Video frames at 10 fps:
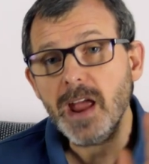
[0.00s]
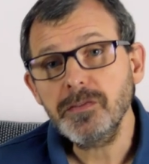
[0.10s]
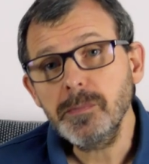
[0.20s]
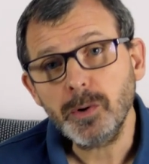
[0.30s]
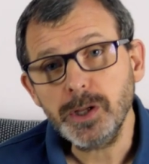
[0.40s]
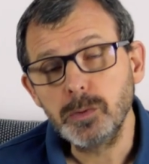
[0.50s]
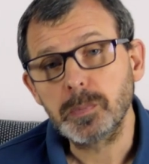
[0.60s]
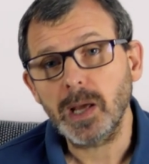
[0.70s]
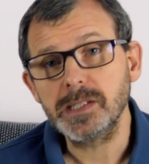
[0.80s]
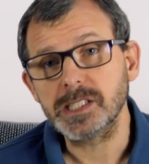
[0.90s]
Everybody who
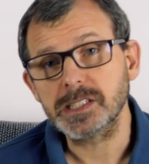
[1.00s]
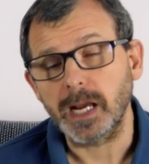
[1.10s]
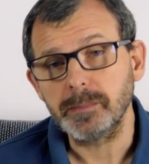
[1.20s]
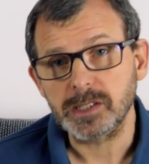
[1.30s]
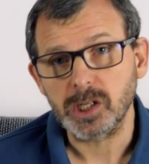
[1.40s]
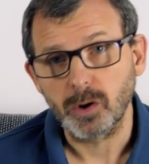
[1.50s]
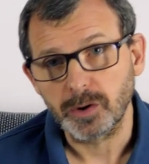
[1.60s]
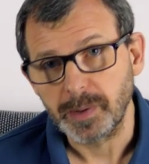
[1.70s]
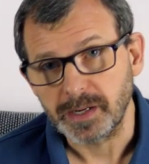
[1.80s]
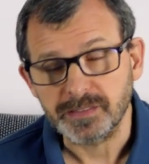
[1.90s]
plays this game gets a
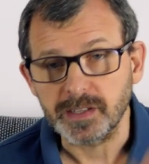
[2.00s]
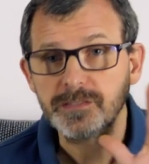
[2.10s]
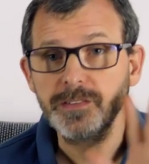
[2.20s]
lot of benefit.